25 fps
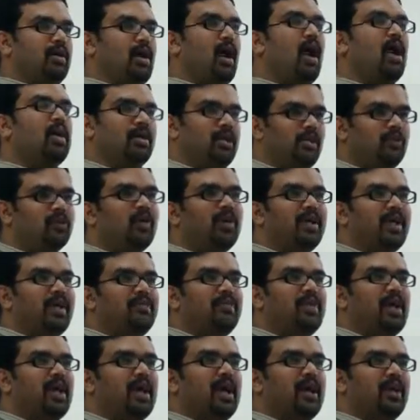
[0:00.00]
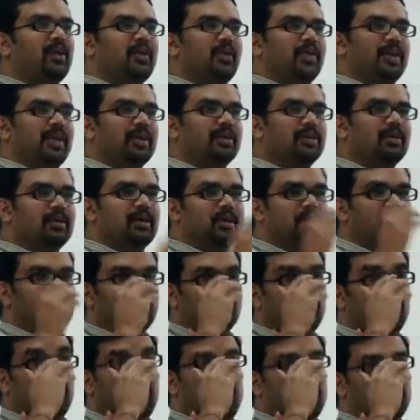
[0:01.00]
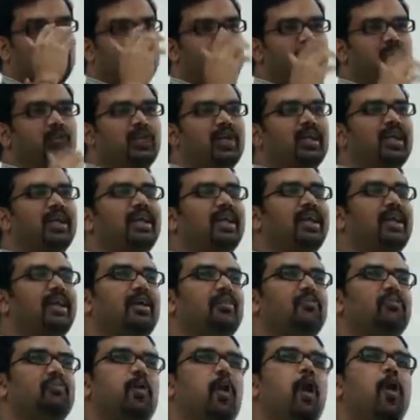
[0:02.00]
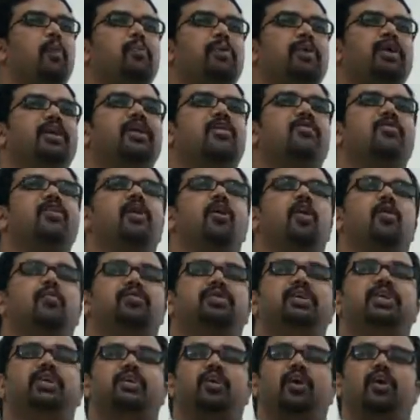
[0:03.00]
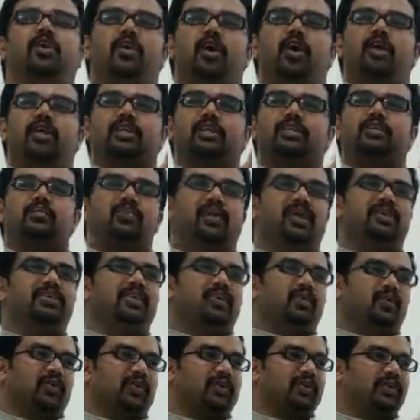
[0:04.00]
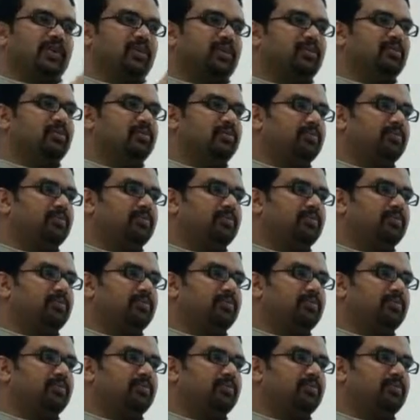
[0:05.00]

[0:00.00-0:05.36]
That's what I am arguing. So is beauty the property of an object or not is the basic question.